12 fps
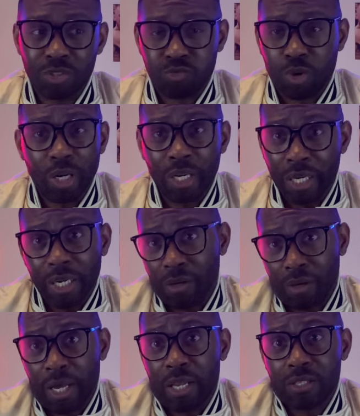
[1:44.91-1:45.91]
running in
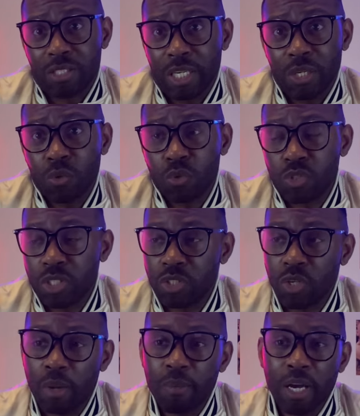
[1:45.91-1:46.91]
on Oleksandr Usyk,
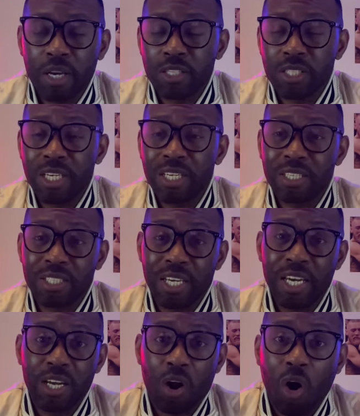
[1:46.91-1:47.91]
so I'm not going to say he doesn't
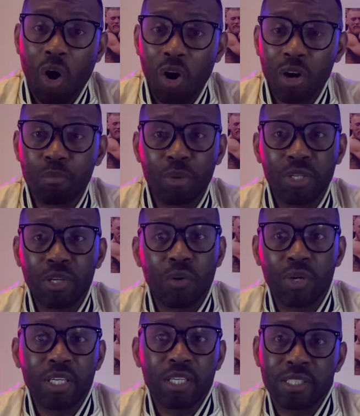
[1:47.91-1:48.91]
hit hard, but no,
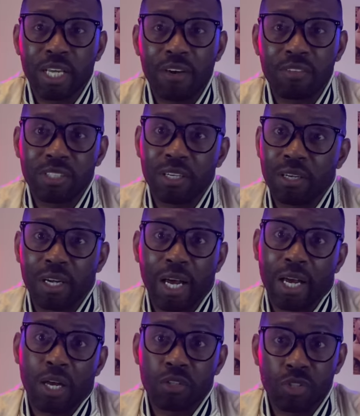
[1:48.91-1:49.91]
he doesn't have a ton of
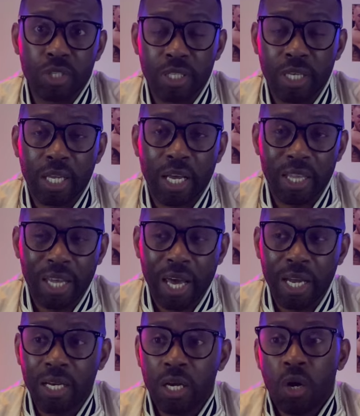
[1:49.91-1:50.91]
knockouts or anything like
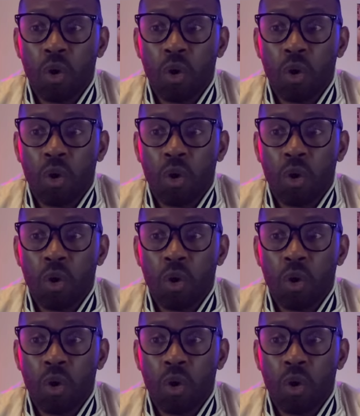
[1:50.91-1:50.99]
that.